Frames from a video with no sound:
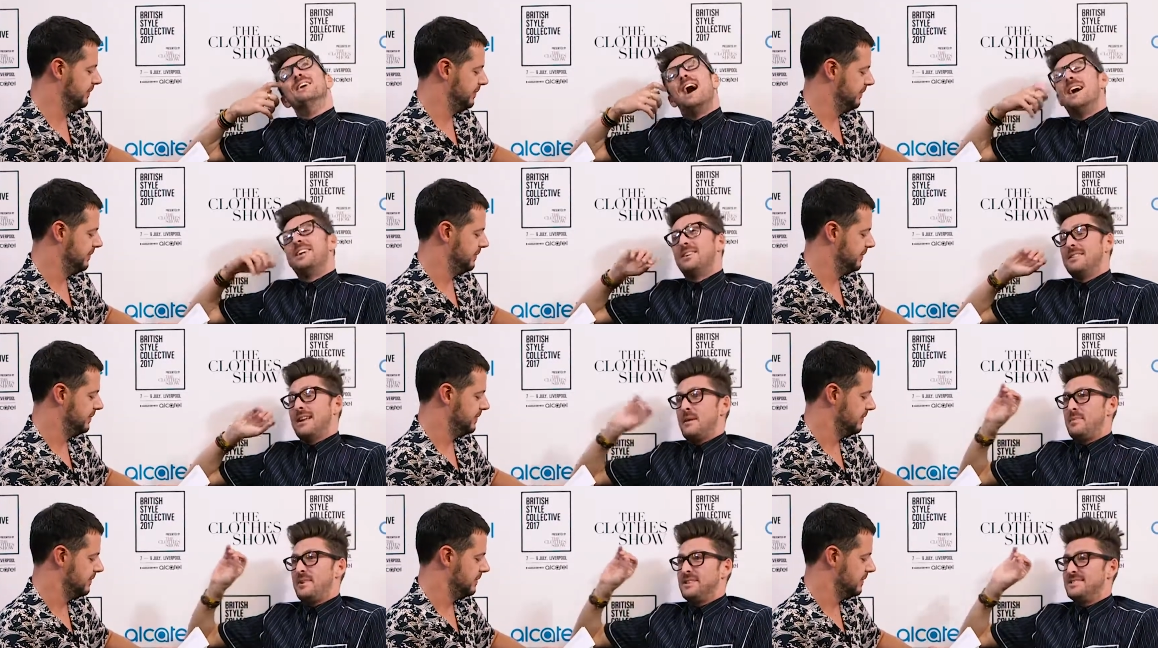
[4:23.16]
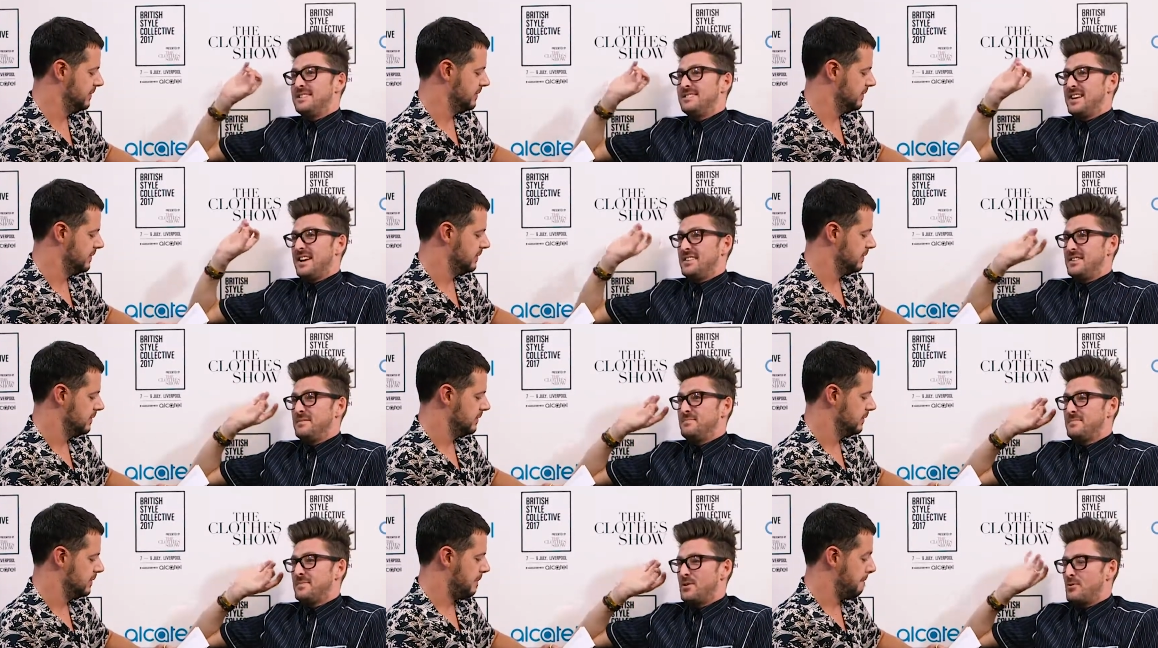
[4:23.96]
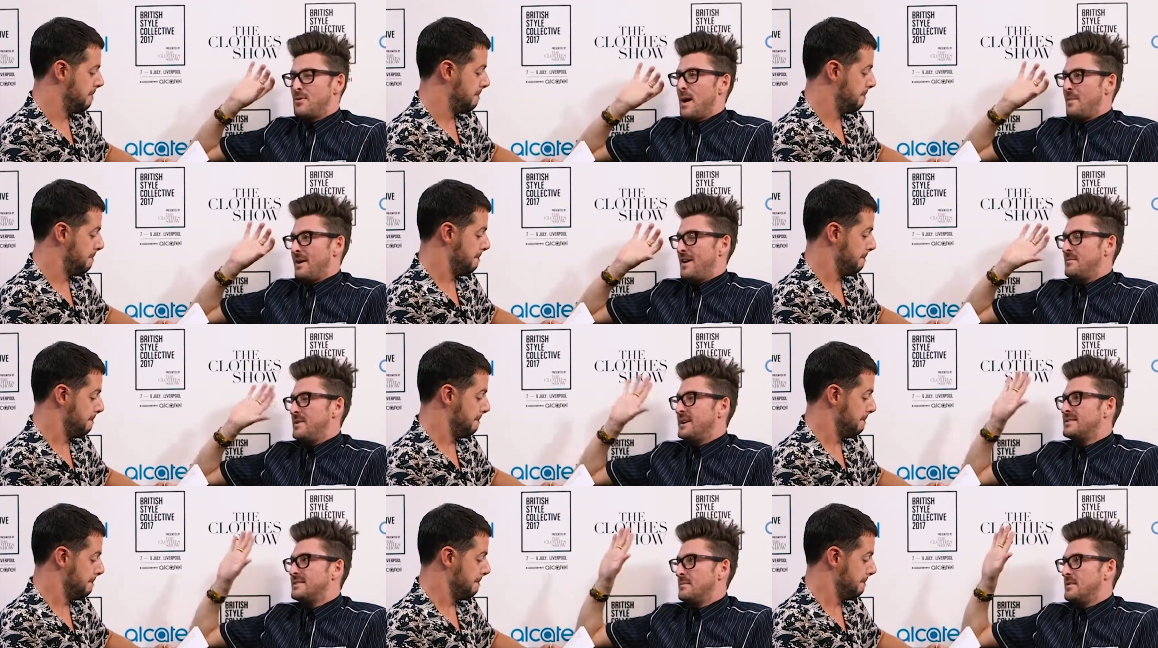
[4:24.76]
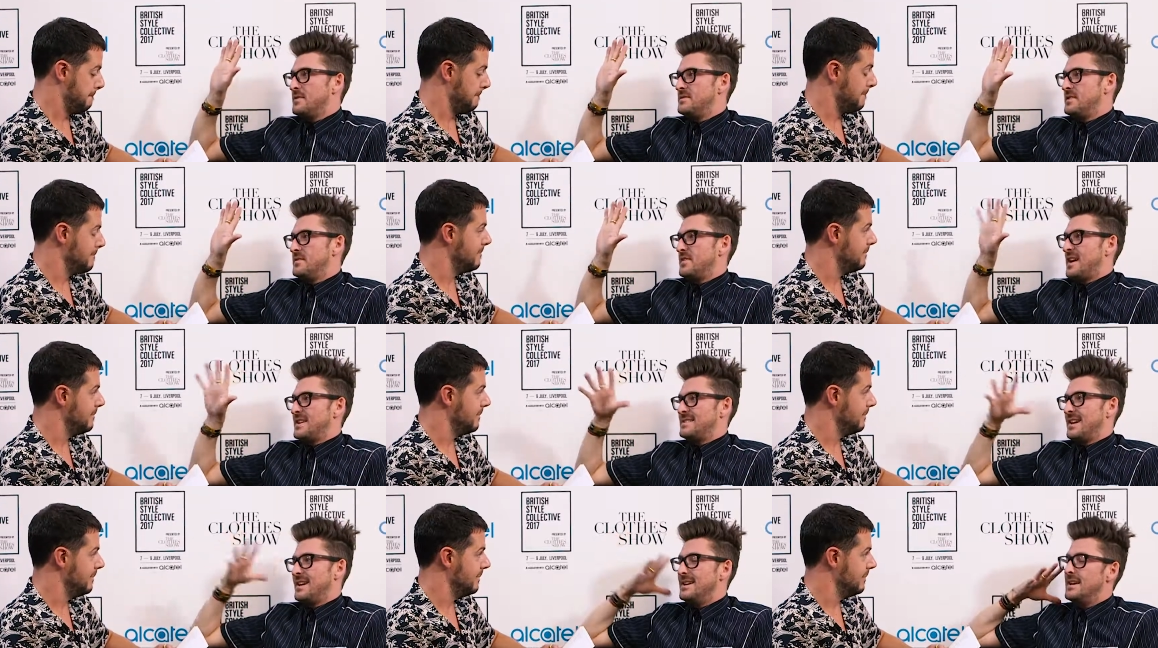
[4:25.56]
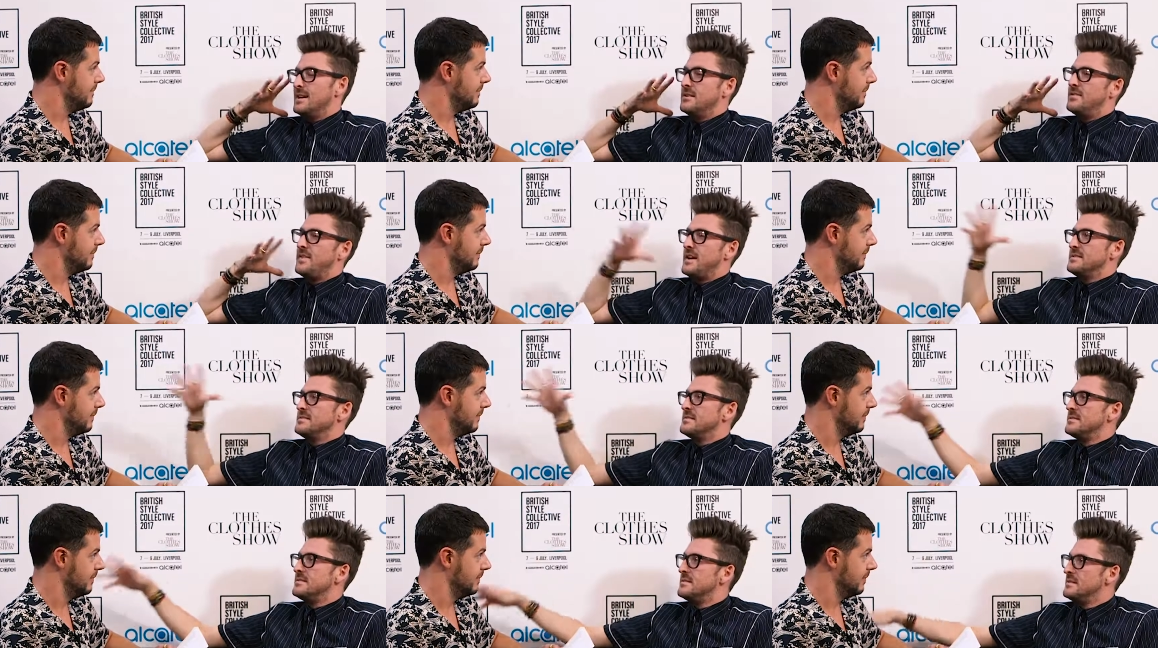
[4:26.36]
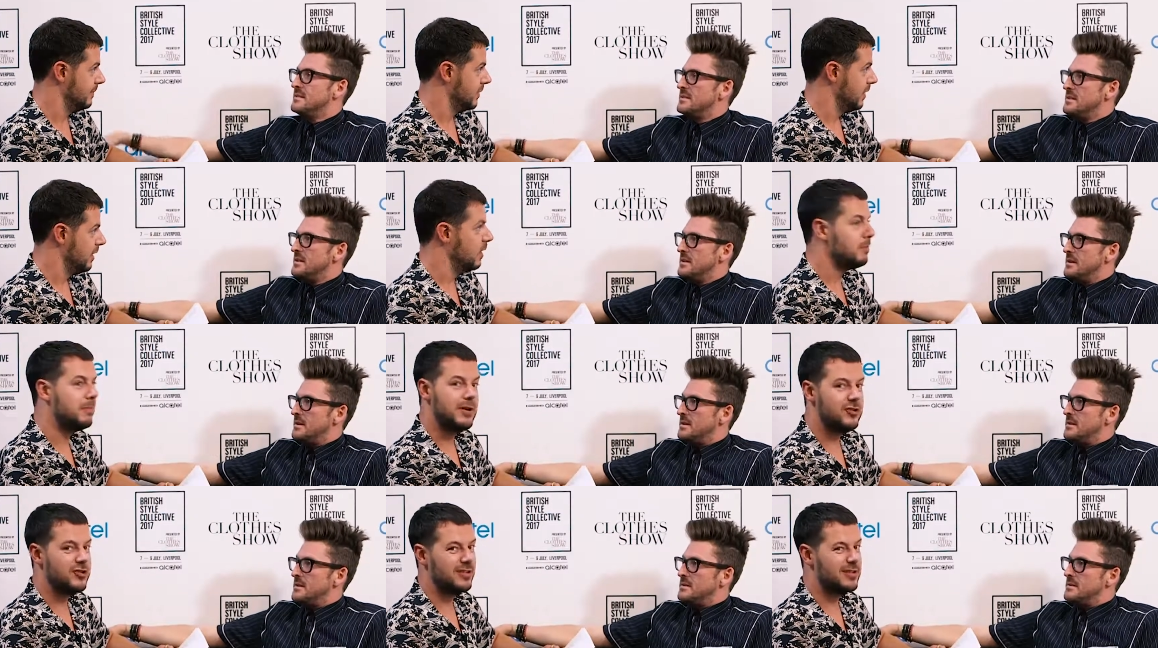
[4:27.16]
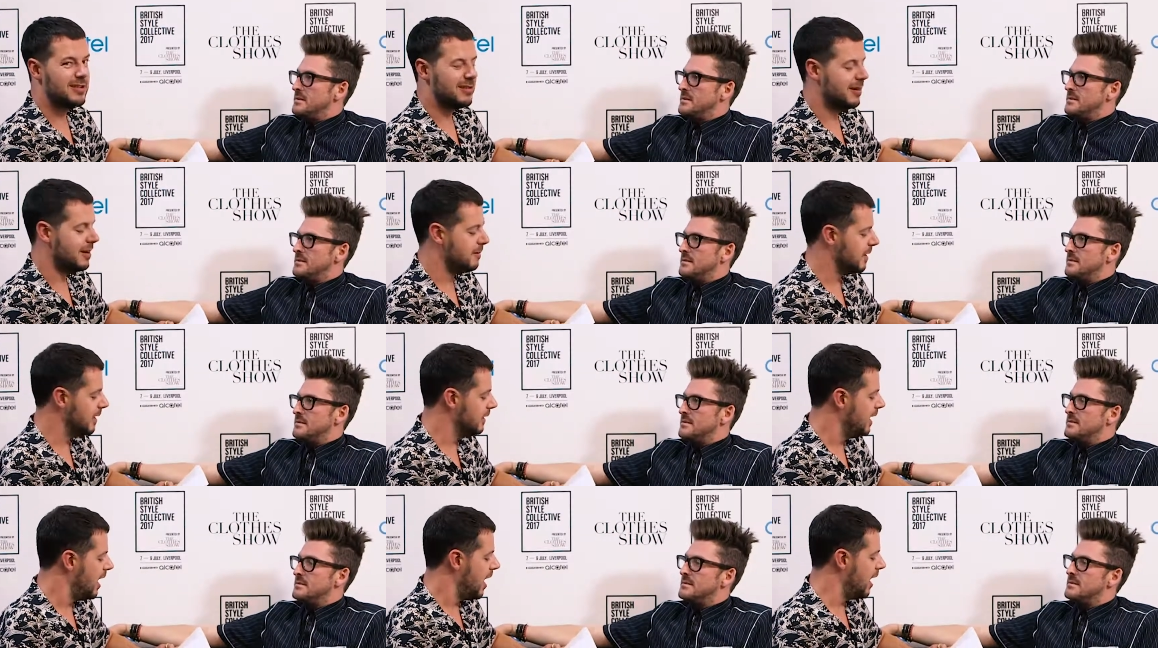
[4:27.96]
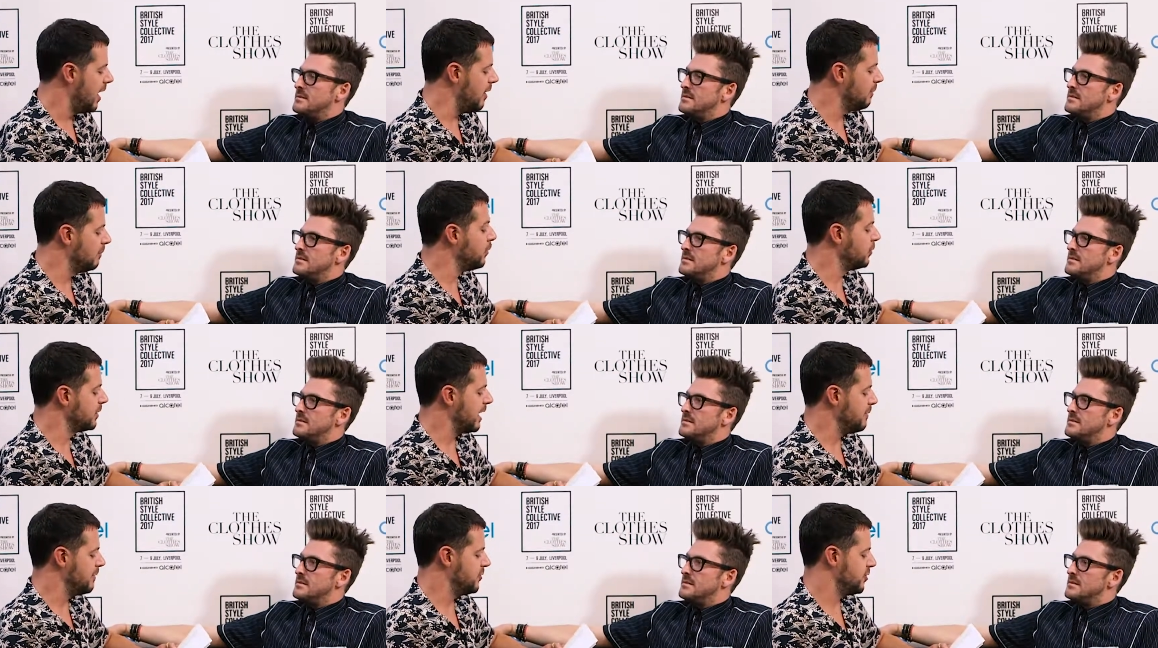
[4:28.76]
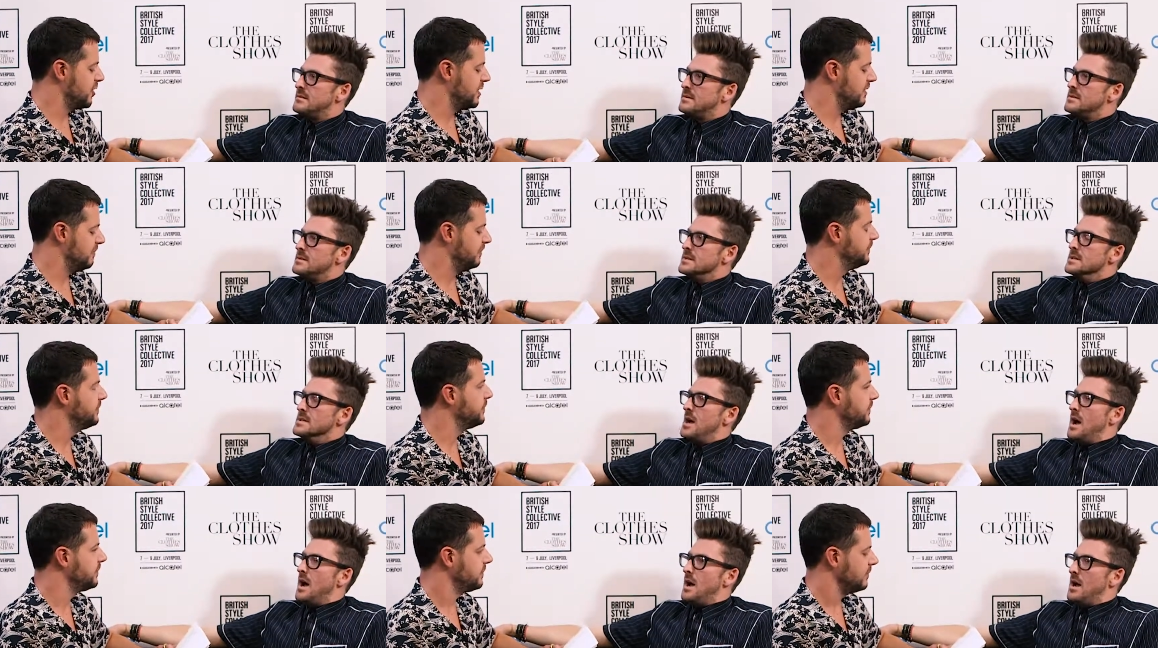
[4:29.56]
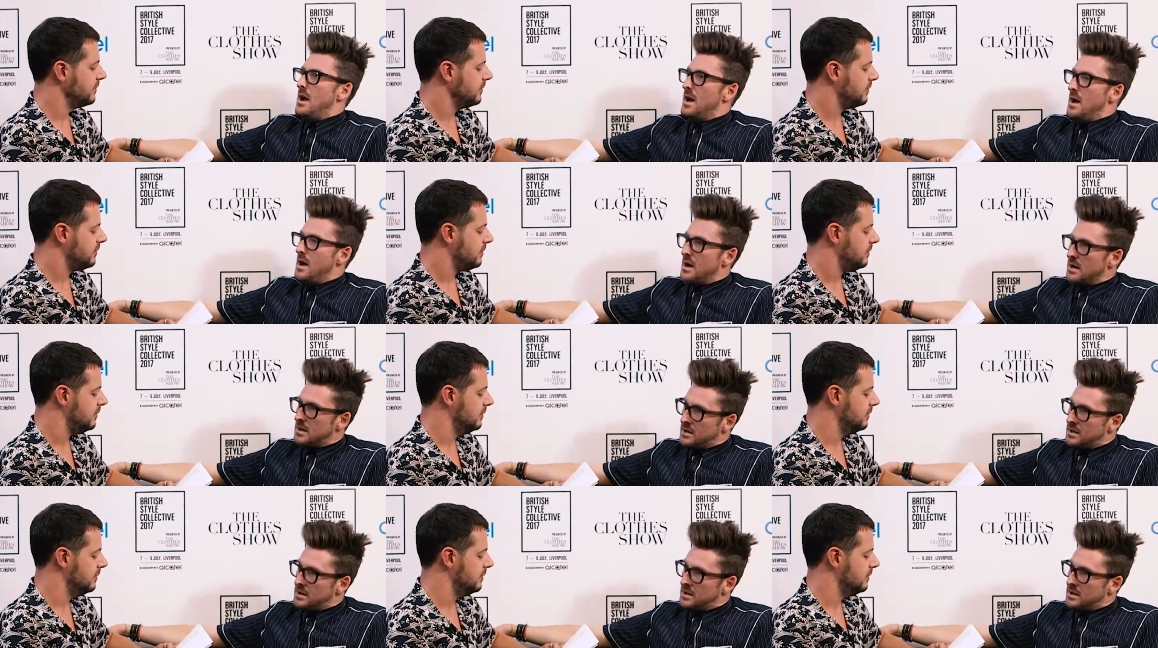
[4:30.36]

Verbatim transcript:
Speaker 1: I don't like birds. They scare the crap out of me because they move too fast and near your face. Pigeons, nightmare. Uh, board game of choice? Uh,